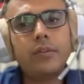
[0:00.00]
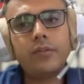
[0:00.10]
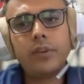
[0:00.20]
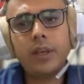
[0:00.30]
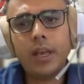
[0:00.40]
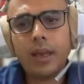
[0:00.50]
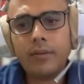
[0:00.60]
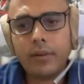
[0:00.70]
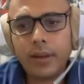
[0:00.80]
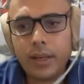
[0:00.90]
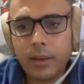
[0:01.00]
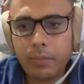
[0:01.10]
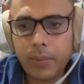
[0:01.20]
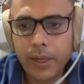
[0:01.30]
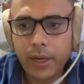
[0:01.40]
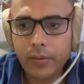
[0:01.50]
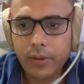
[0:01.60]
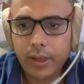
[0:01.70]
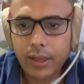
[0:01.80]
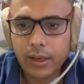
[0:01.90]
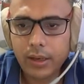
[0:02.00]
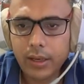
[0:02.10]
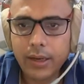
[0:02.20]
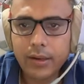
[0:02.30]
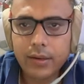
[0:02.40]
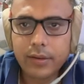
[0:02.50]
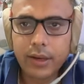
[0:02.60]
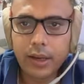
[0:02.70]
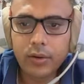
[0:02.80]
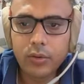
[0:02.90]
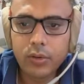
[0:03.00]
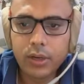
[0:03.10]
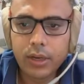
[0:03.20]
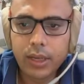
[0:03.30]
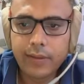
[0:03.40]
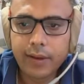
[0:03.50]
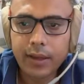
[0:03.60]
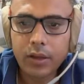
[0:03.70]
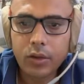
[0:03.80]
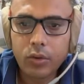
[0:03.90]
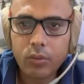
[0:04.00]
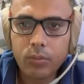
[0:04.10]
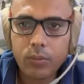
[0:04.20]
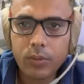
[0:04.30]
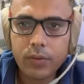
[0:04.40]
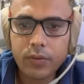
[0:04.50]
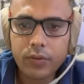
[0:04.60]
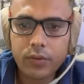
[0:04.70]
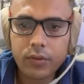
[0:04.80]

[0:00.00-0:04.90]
We have really played well. Let's try to analyze like how much